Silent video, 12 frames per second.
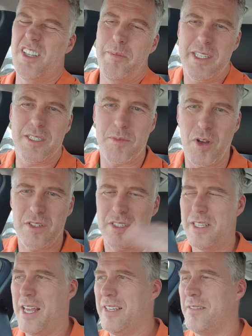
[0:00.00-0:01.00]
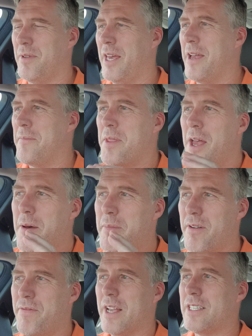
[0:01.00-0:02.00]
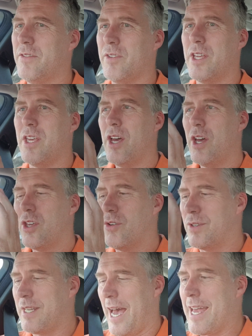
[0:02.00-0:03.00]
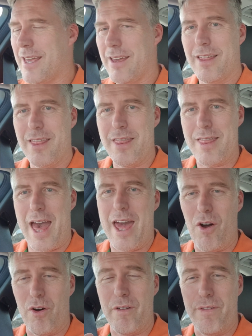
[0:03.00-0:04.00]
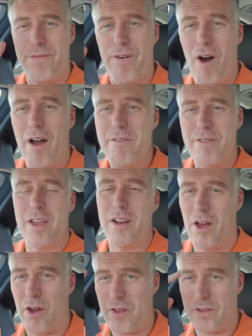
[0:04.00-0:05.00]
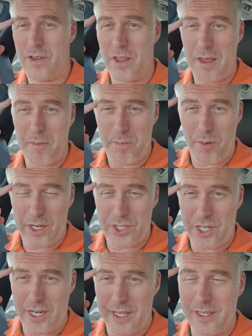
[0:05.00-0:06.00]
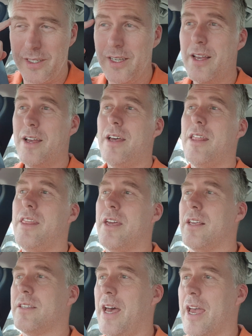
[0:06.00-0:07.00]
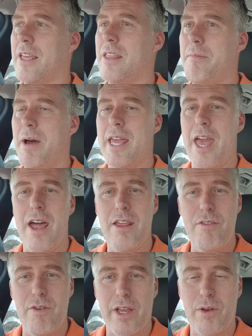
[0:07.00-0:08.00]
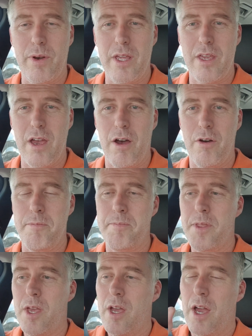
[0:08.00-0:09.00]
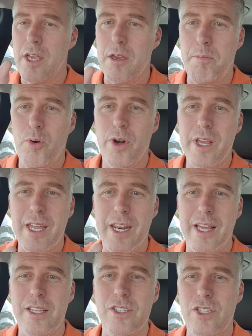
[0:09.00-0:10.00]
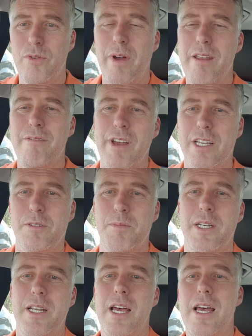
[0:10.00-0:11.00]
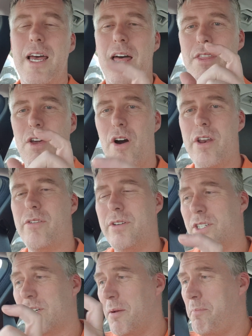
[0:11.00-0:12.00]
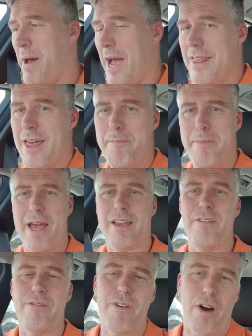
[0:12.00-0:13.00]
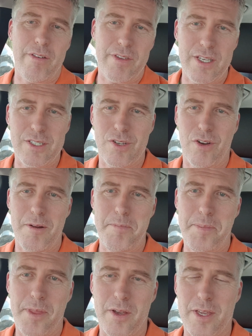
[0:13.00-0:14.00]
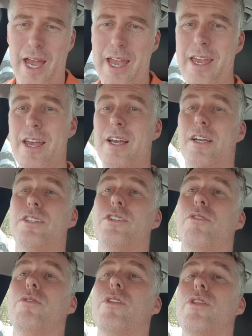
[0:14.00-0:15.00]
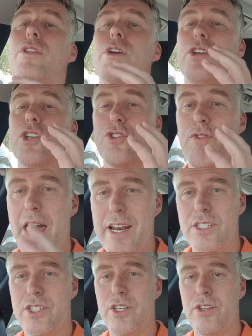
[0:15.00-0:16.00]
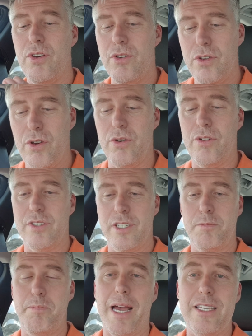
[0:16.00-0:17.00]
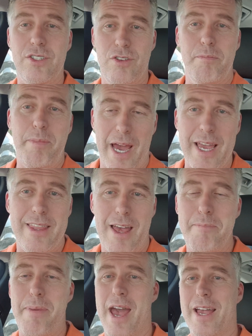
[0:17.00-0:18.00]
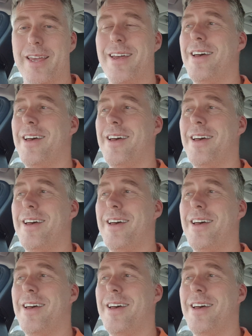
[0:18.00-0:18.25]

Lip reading: There'll be some costs in that there. But effectively, you take that on a 5-year loan. And so the impression is that you're taking the money out of your equity in your home and you're putting it into an investment. And the idea is you're going to pay that back in 5 years' time. Okay? So the strategy you use is based on paying that back